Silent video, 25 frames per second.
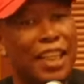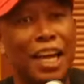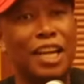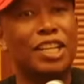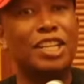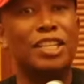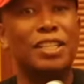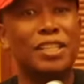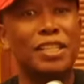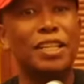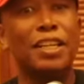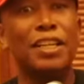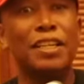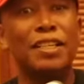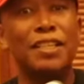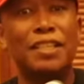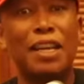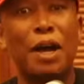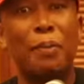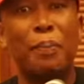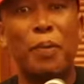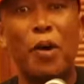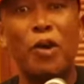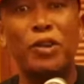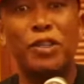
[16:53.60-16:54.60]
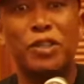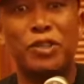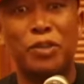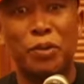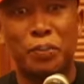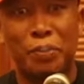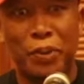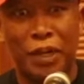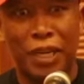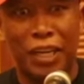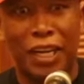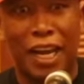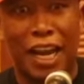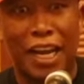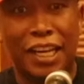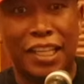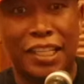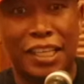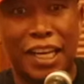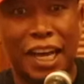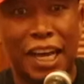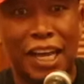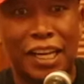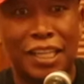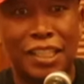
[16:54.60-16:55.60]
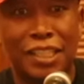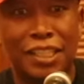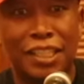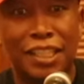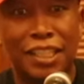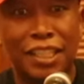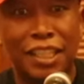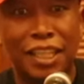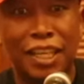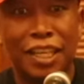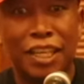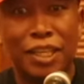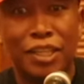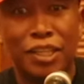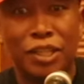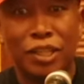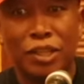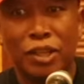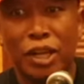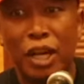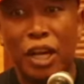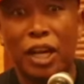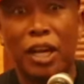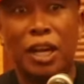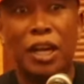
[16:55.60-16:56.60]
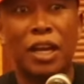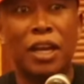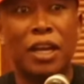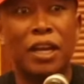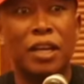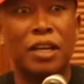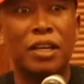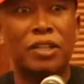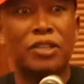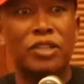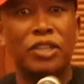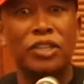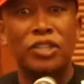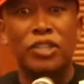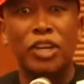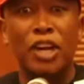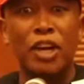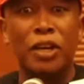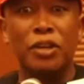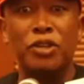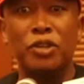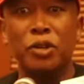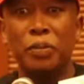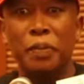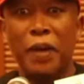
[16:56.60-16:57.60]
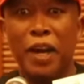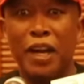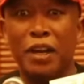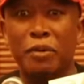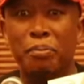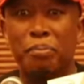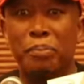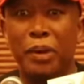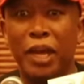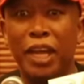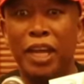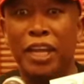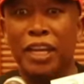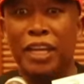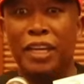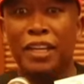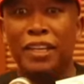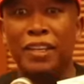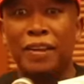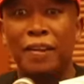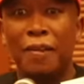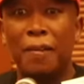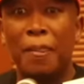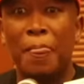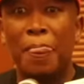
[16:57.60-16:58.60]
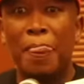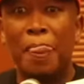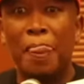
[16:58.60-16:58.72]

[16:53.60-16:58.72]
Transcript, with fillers: That's, it's supposed to be like that. Uh, she's a human being.